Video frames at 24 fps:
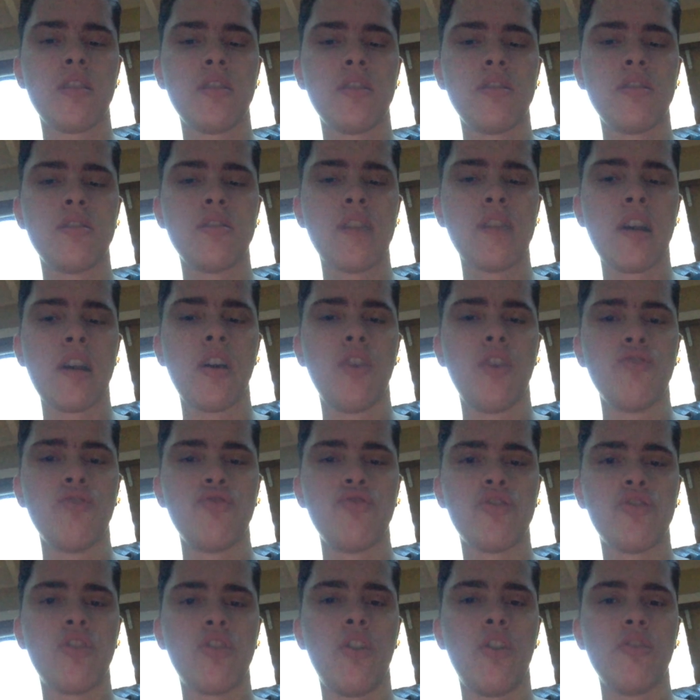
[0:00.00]

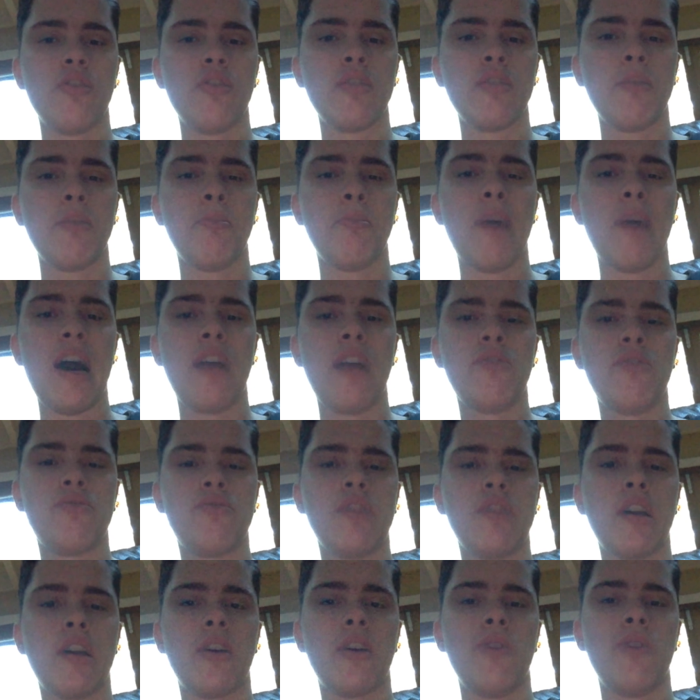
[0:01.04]
psychologists call it the
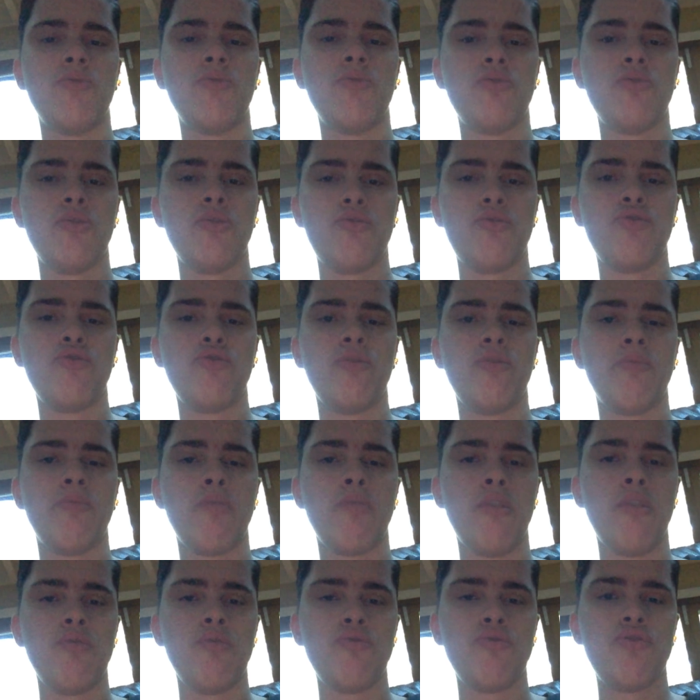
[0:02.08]
biopsychosocial
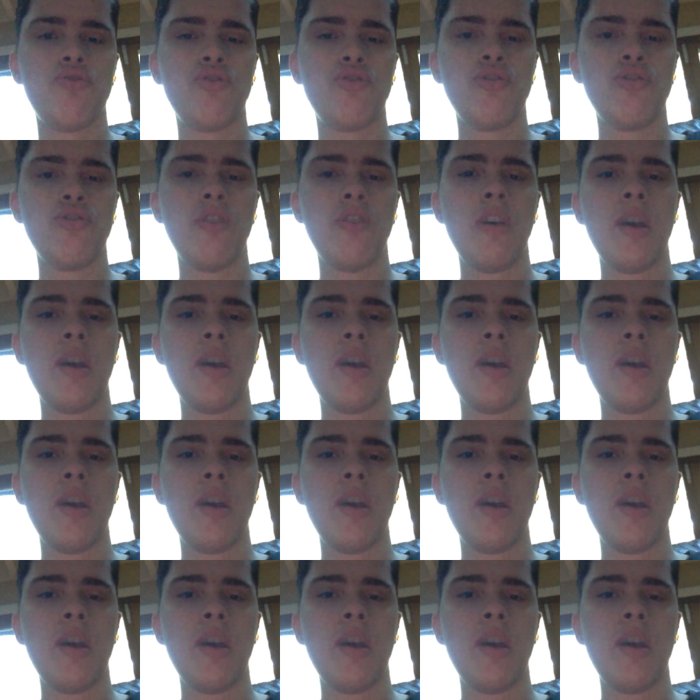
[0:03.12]
approach,